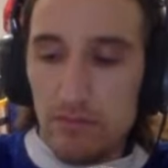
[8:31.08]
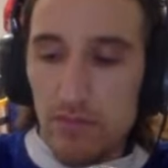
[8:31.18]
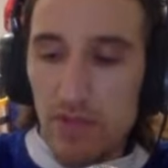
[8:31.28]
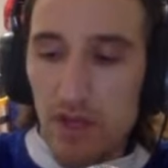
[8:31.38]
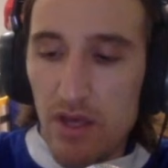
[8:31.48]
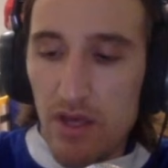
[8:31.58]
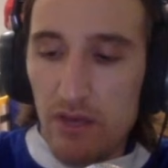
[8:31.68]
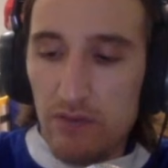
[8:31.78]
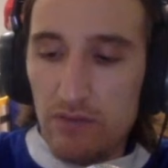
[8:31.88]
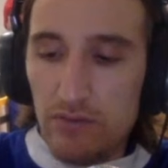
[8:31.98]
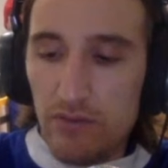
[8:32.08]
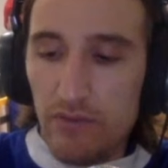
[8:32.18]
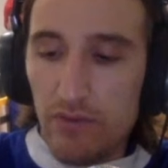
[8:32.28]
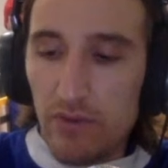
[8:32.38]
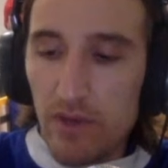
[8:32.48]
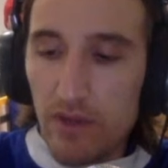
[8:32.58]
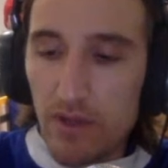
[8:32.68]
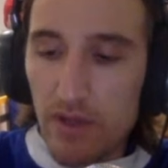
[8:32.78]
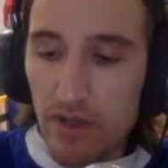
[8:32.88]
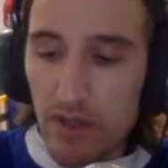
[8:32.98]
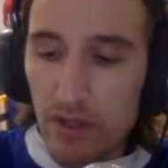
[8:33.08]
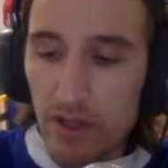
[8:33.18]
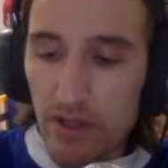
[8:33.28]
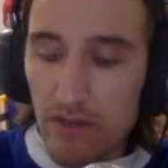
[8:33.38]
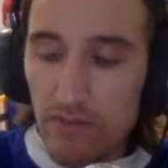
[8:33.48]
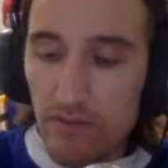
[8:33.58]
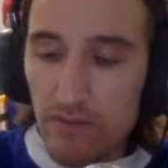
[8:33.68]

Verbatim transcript: The fourth line kind of got caved.